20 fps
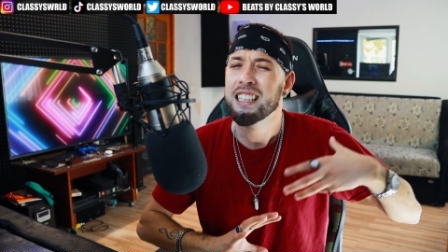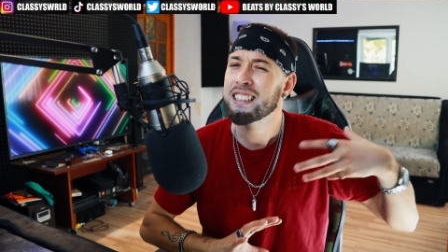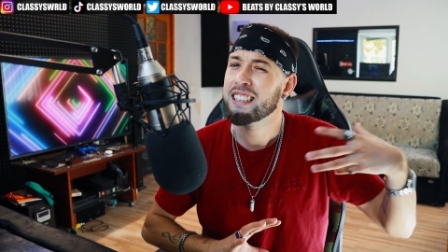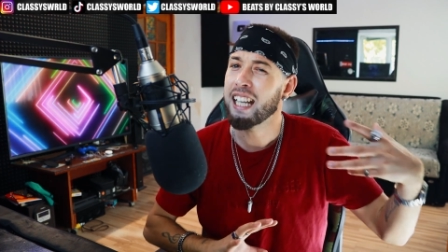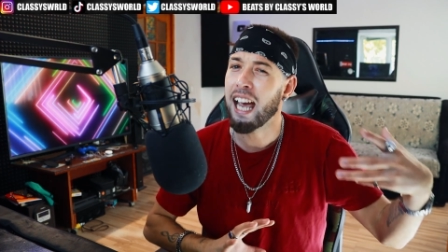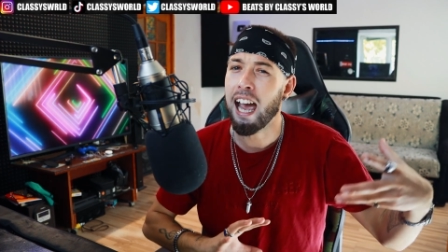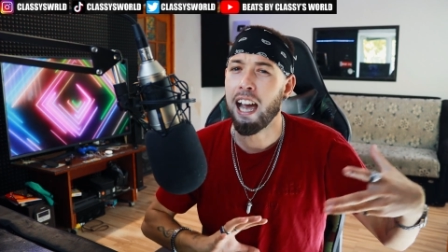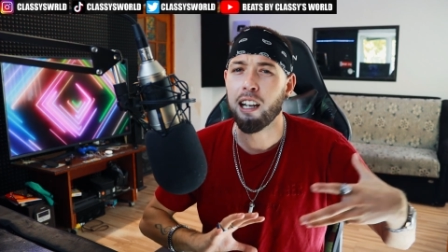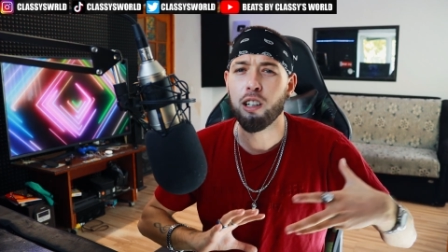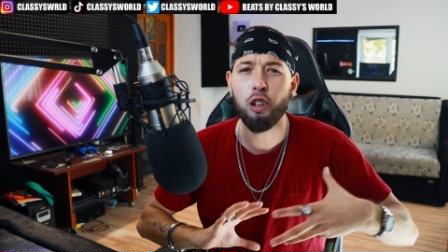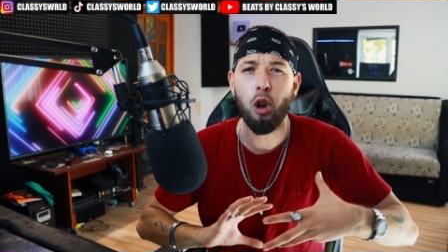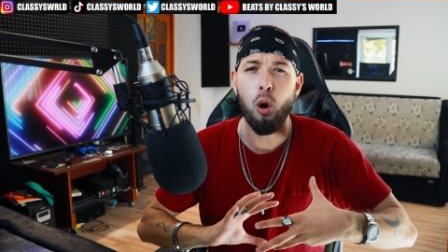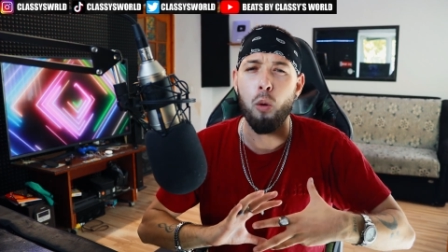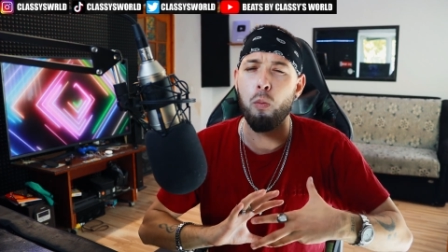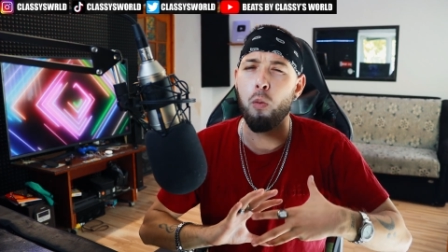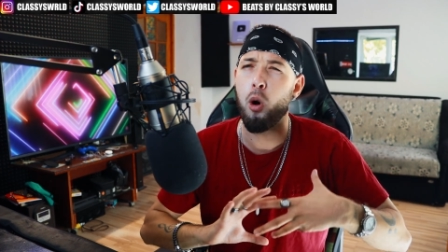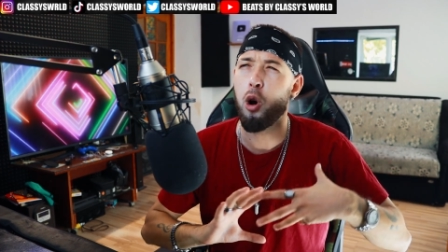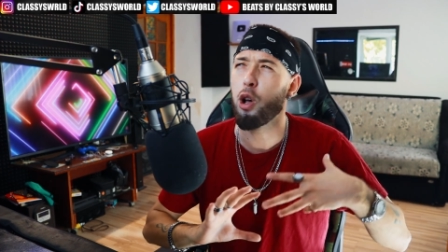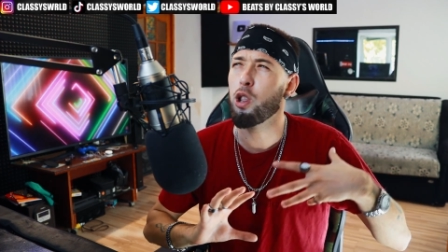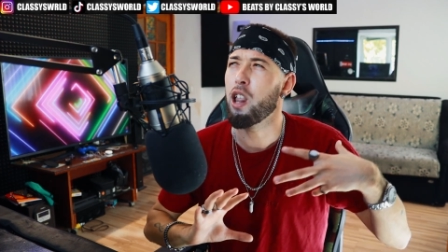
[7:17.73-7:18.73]
techno,
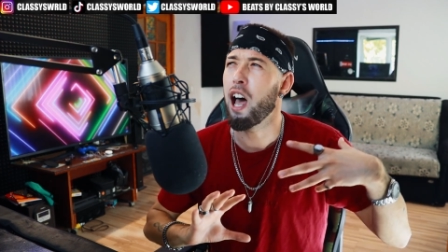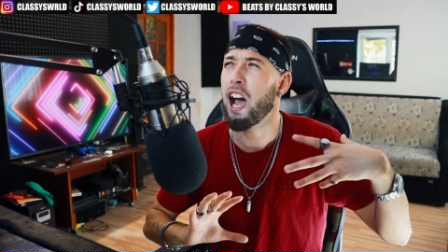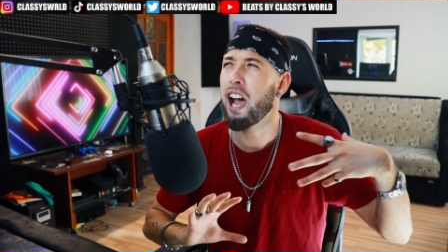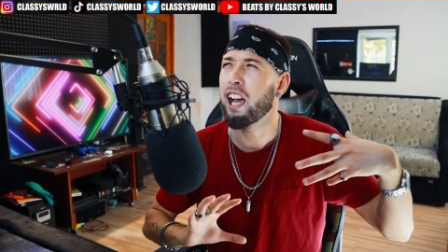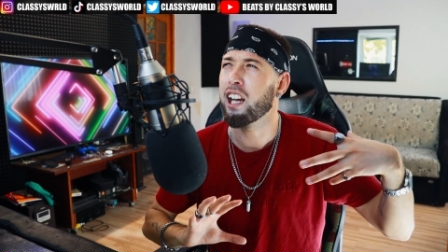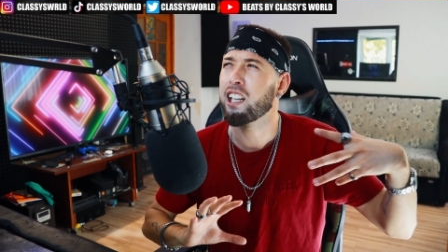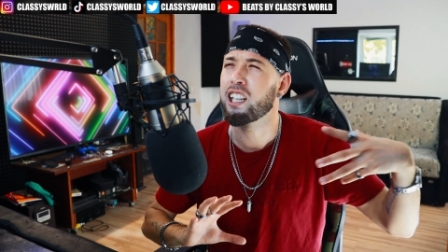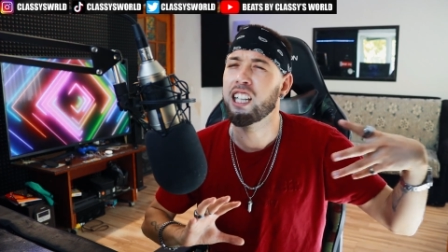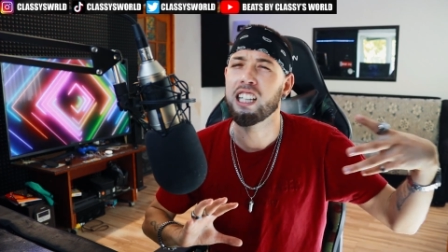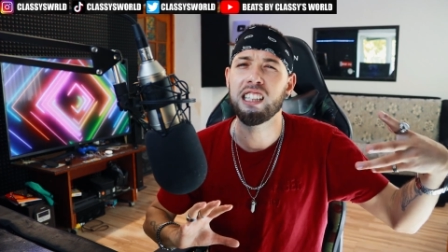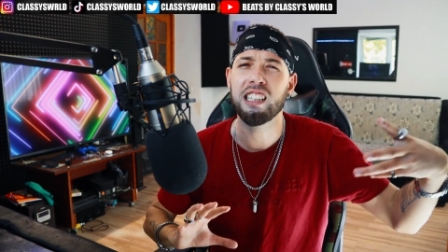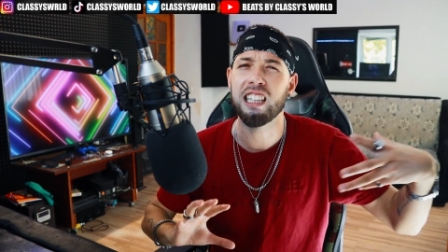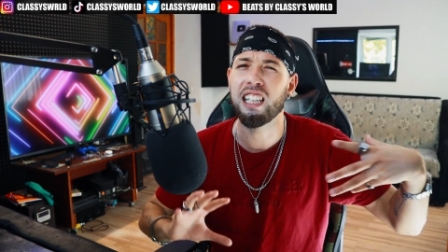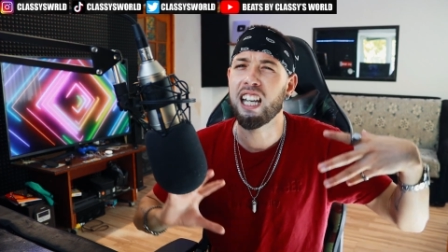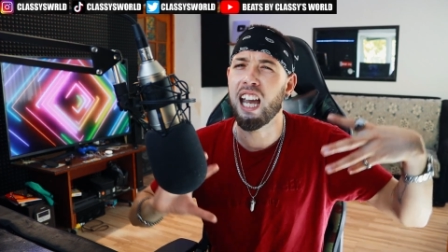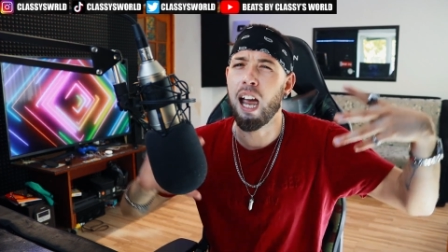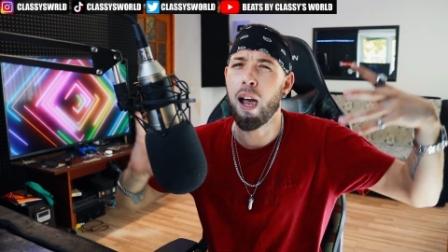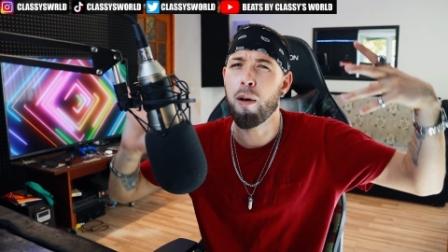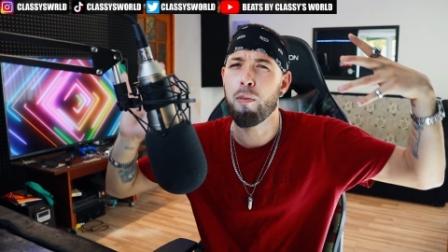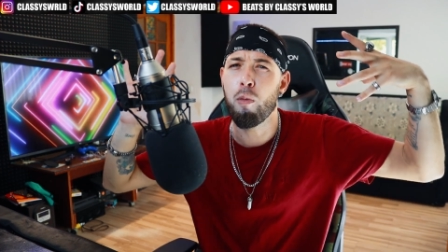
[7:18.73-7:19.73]
more like
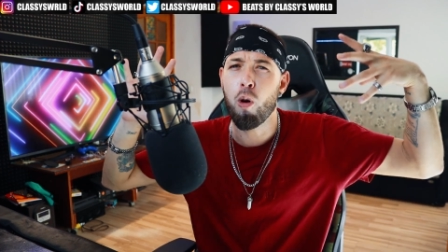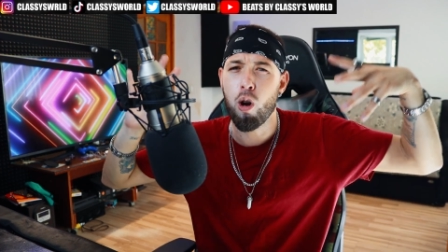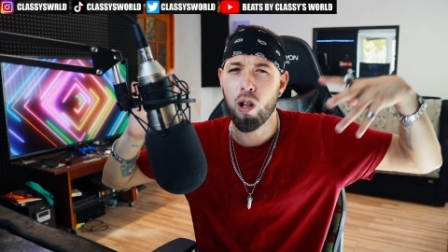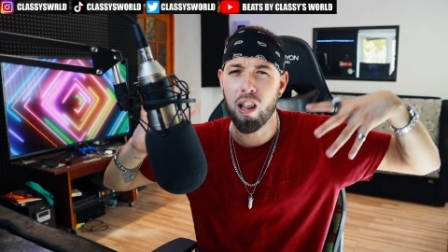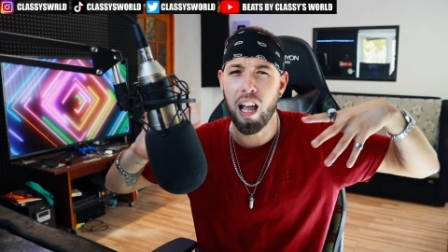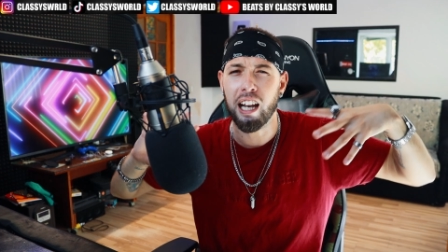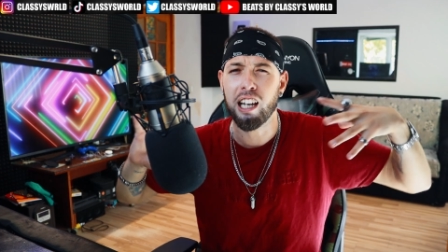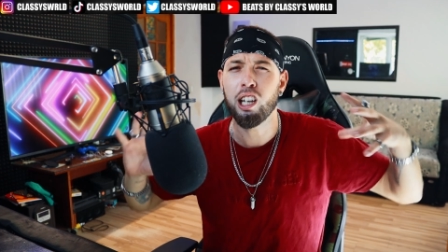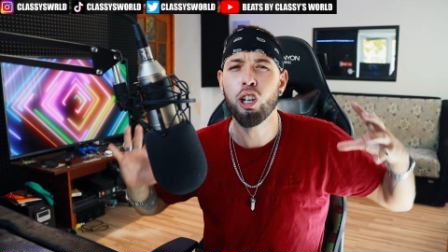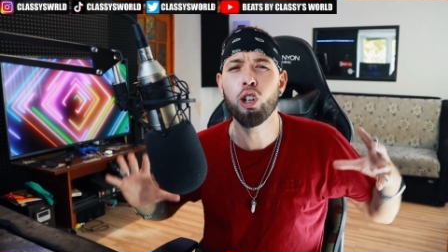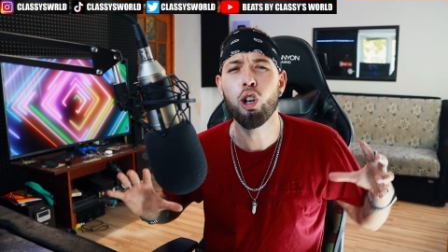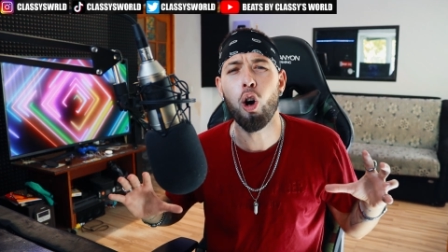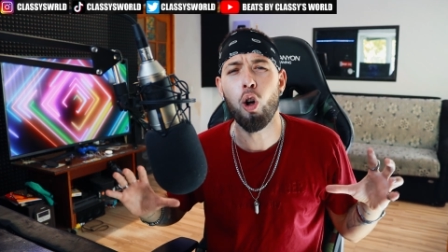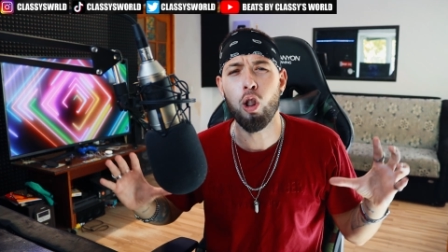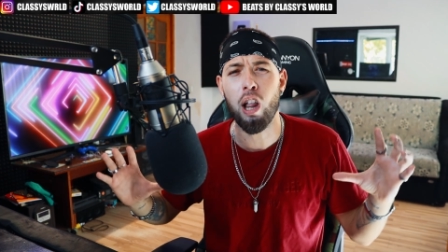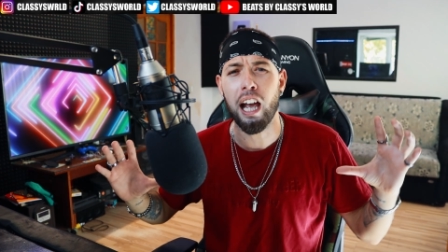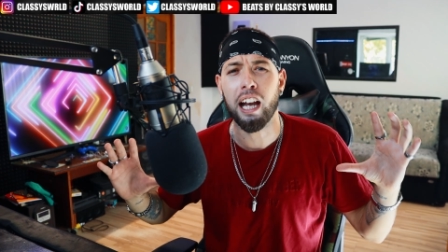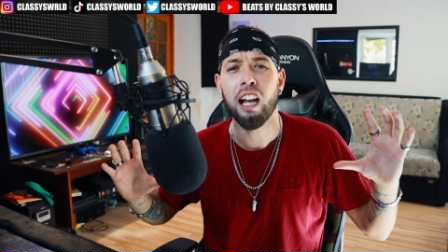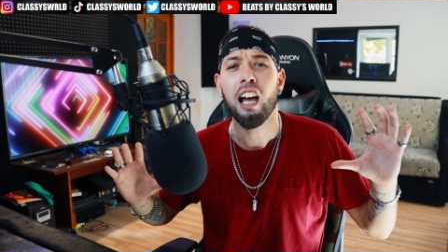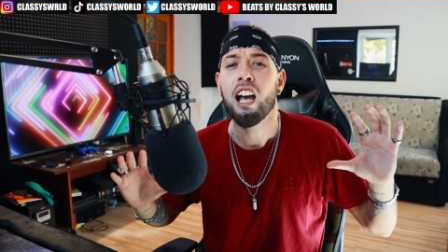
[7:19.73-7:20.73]
EDM, more like you know,
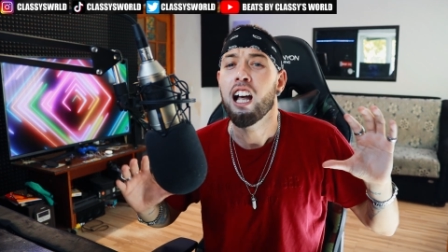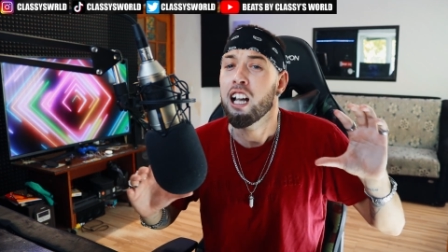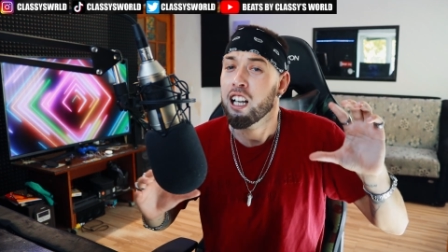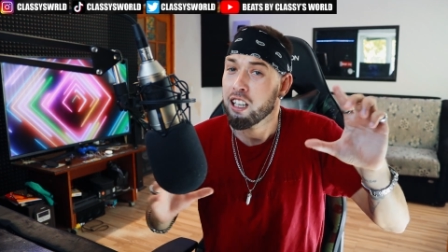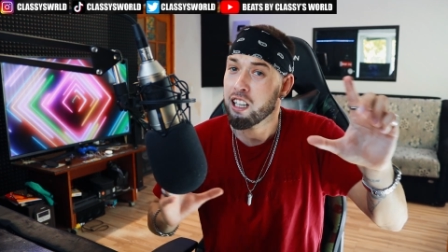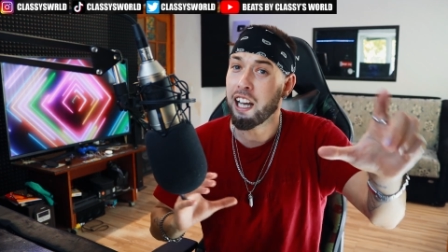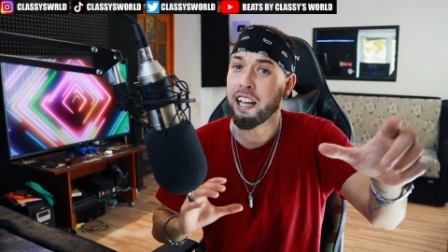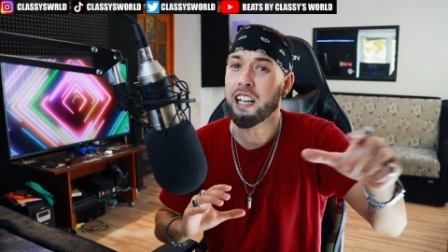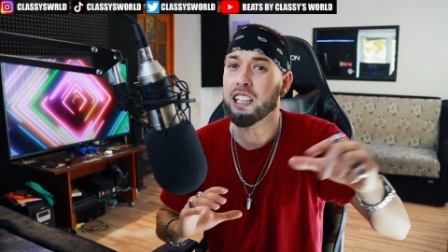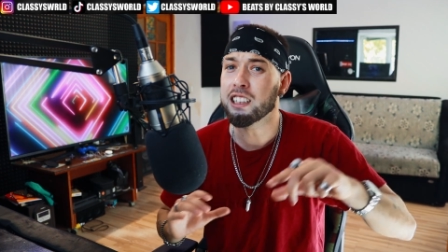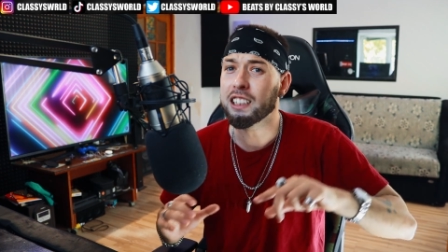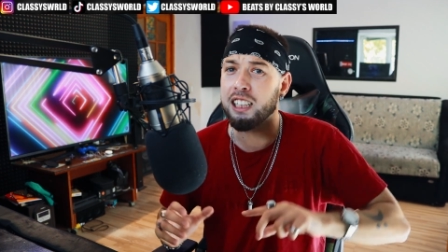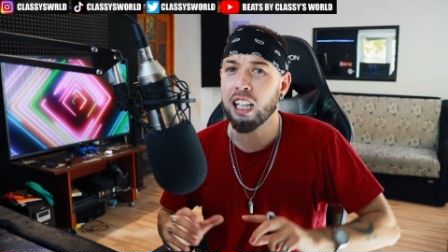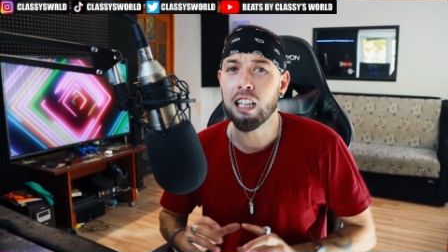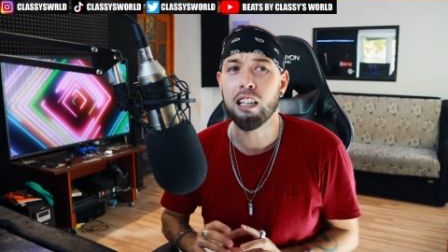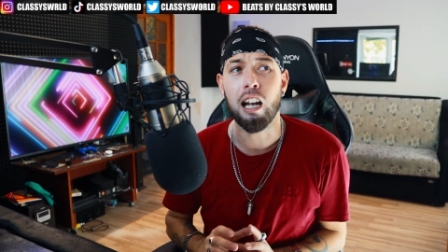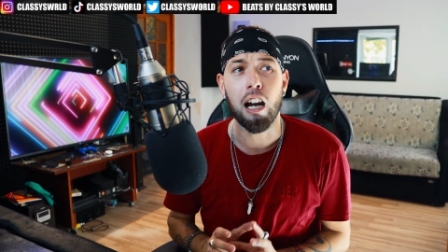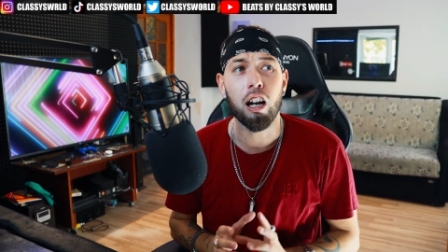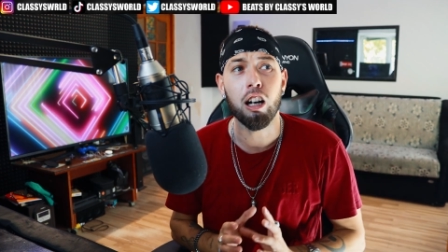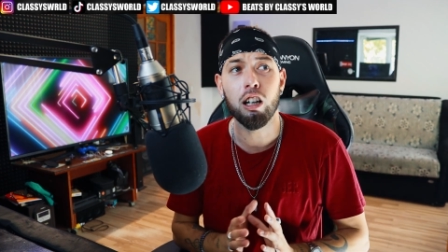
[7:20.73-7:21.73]
like like I
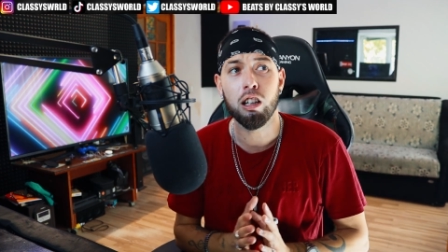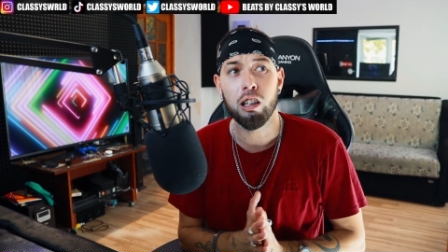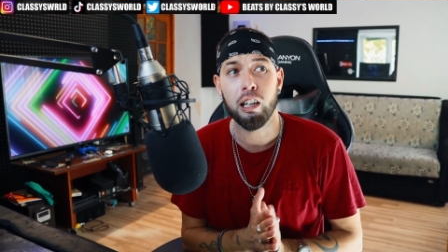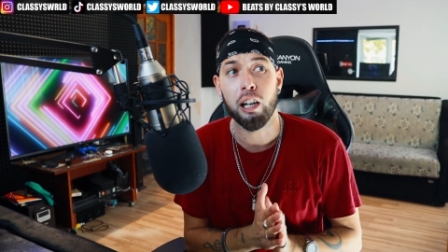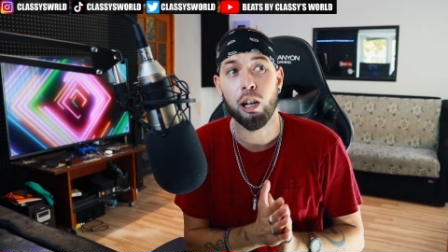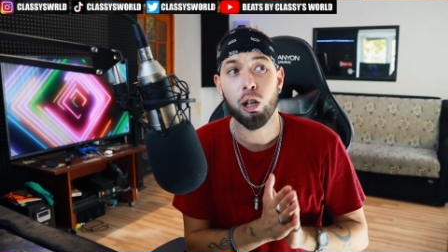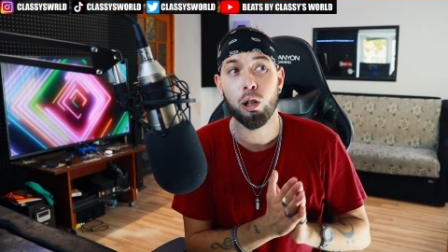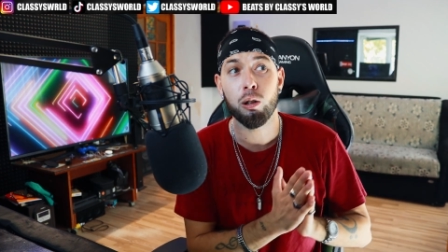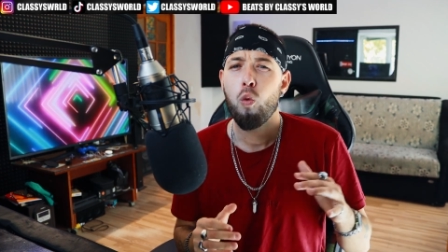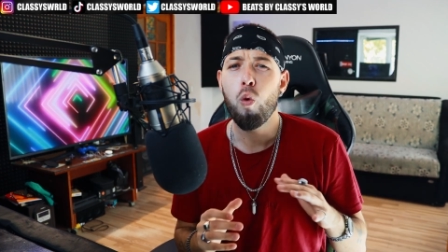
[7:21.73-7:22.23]
said earlier,